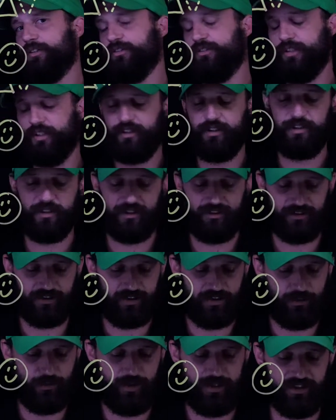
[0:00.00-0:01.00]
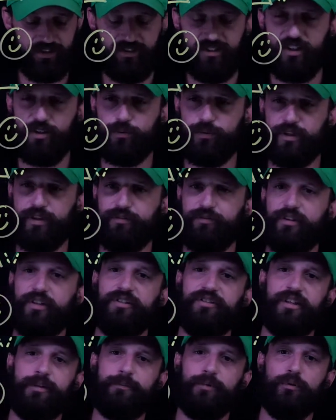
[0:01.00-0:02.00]
And I think that's a good way to segue. For
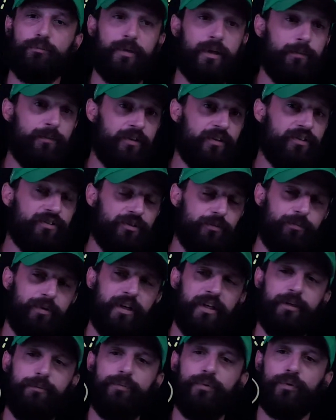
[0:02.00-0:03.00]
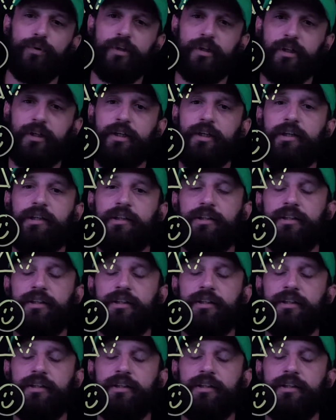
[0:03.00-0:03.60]
example, maybe there's a pain point the